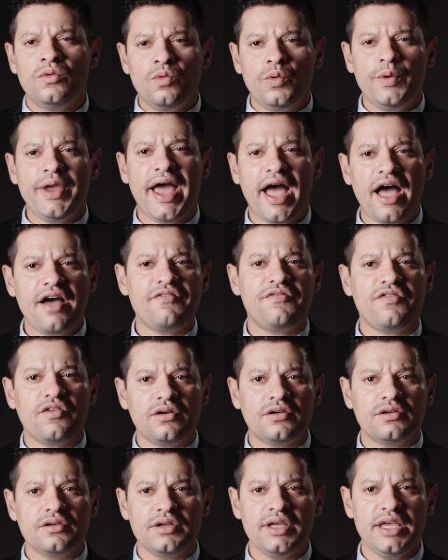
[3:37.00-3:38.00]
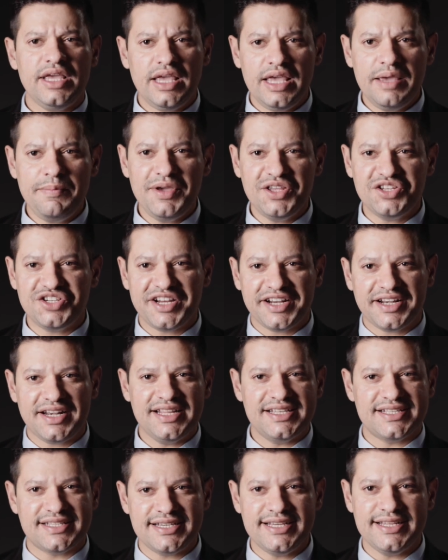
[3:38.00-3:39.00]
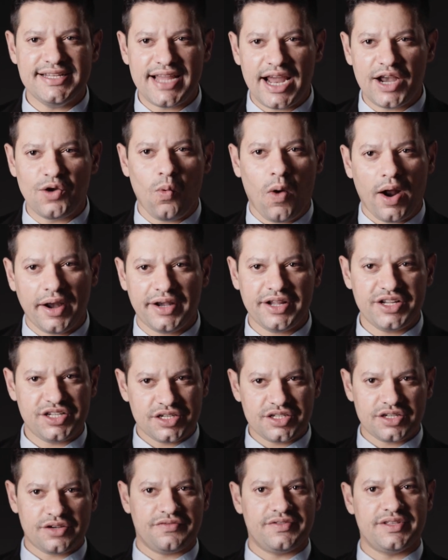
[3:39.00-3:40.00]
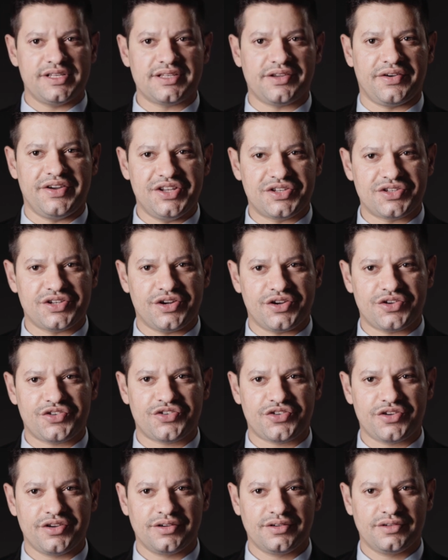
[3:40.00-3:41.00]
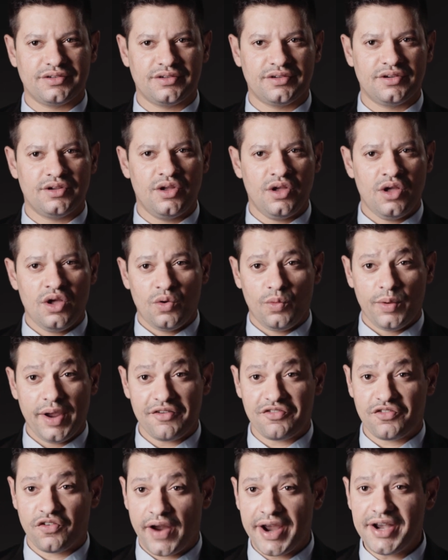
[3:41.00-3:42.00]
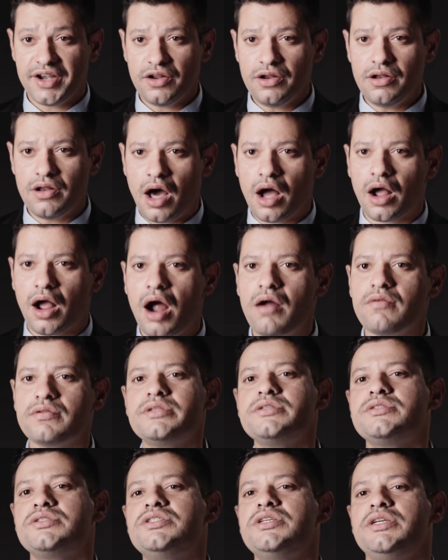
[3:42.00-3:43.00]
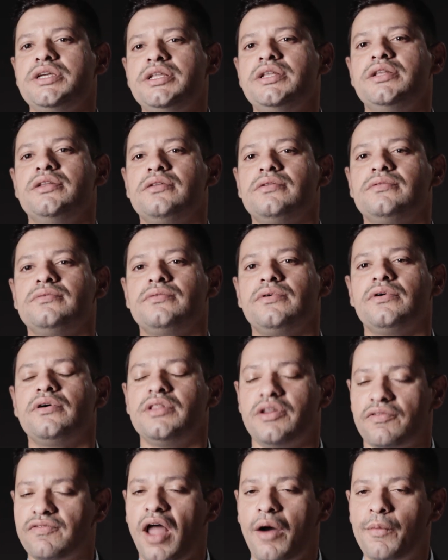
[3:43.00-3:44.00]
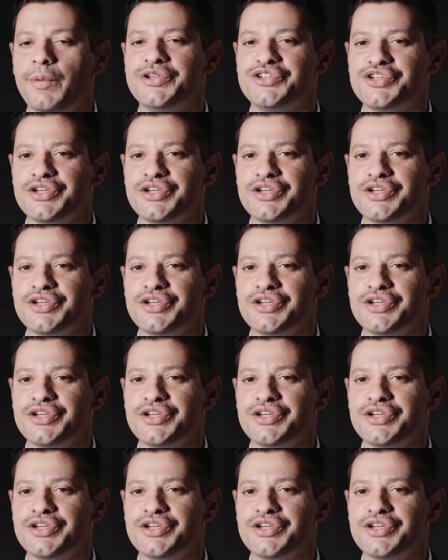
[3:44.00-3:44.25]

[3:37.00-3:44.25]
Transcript: We have immediately seen advantages of this research. We have tried to knock out this gene, the flower